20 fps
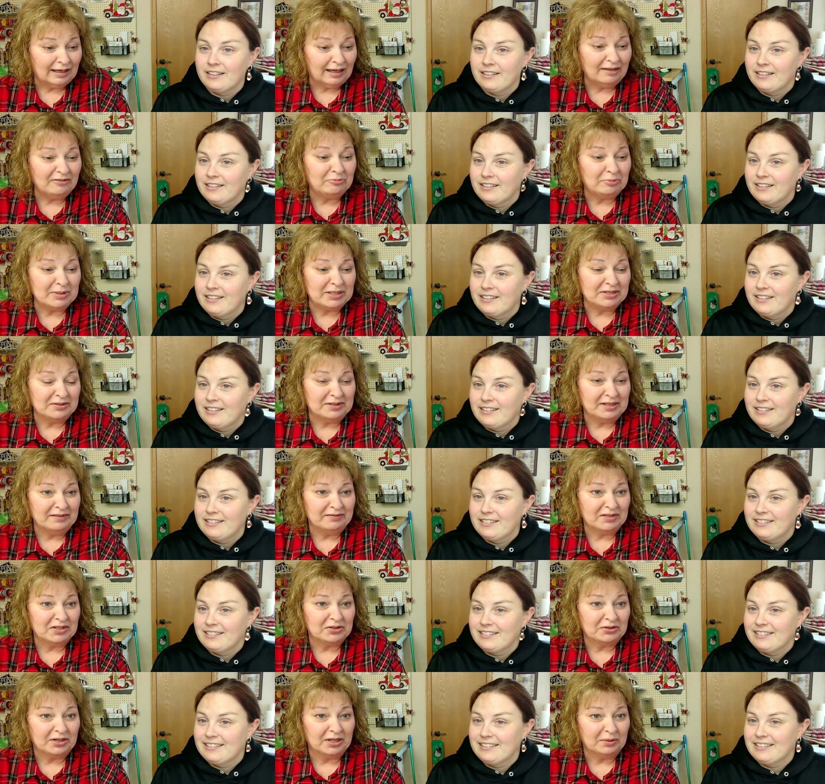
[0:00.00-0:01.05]
Speaker 1: I've been doing
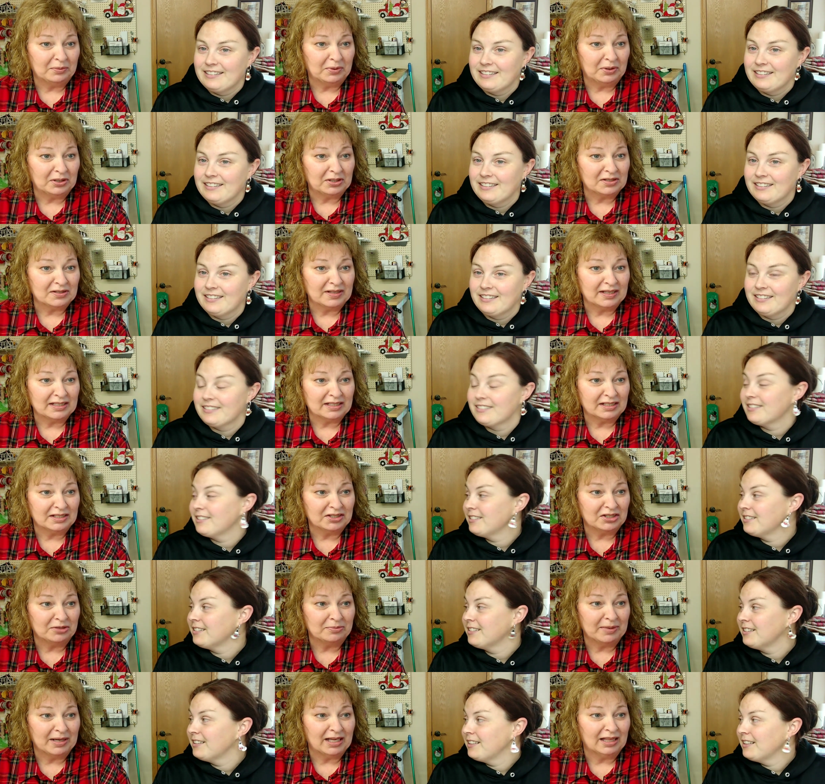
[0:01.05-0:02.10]
inventory at work, so that's
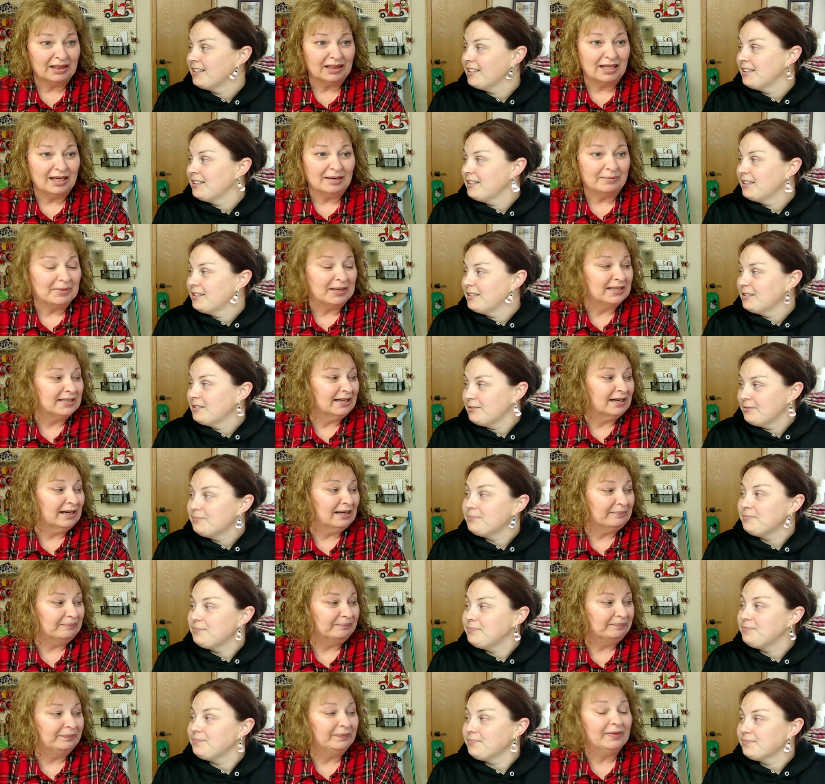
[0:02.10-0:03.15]
consuming a lot of my
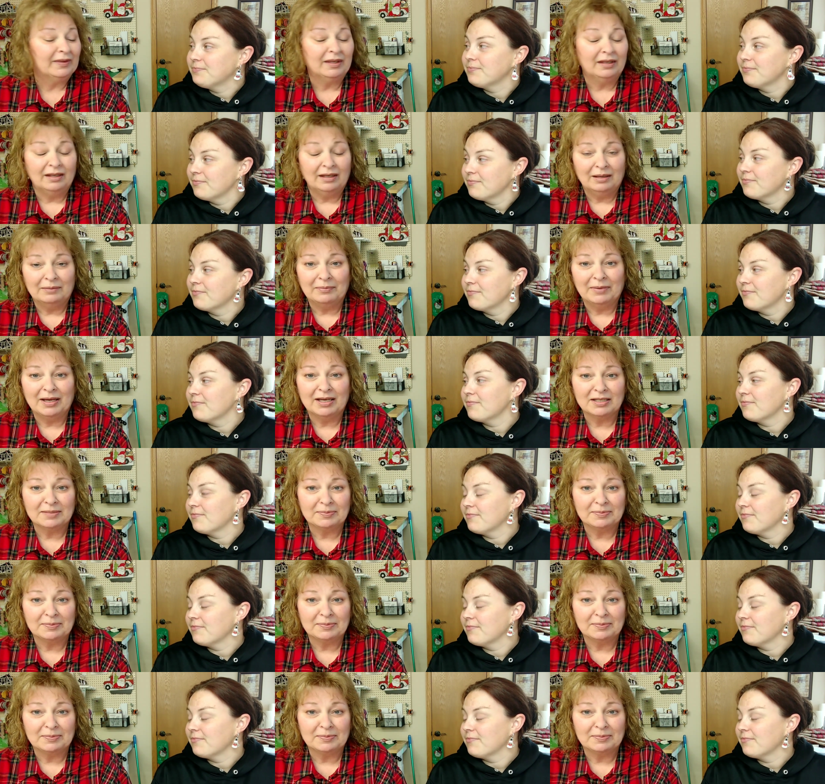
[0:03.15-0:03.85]
time. My